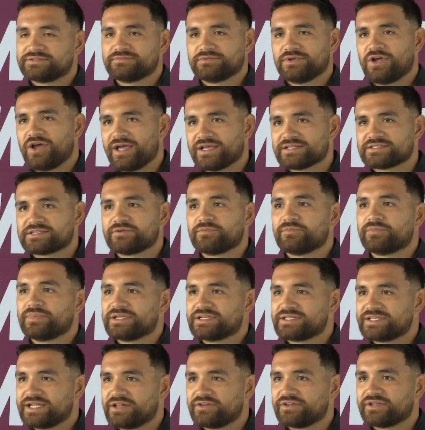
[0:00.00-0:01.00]
not asking them,
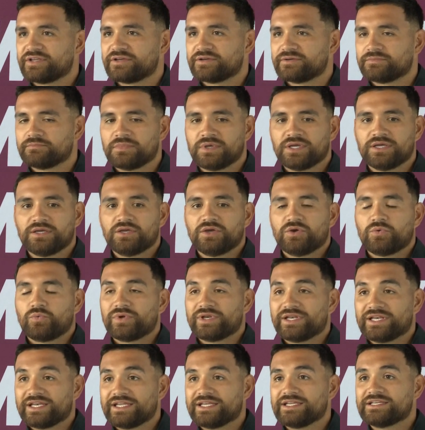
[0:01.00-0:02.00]
but telling them
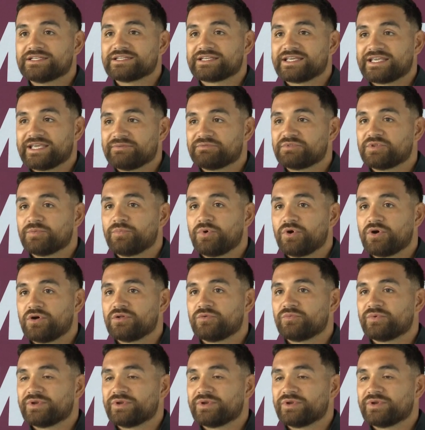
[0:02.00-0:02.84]
we need to keep the ball,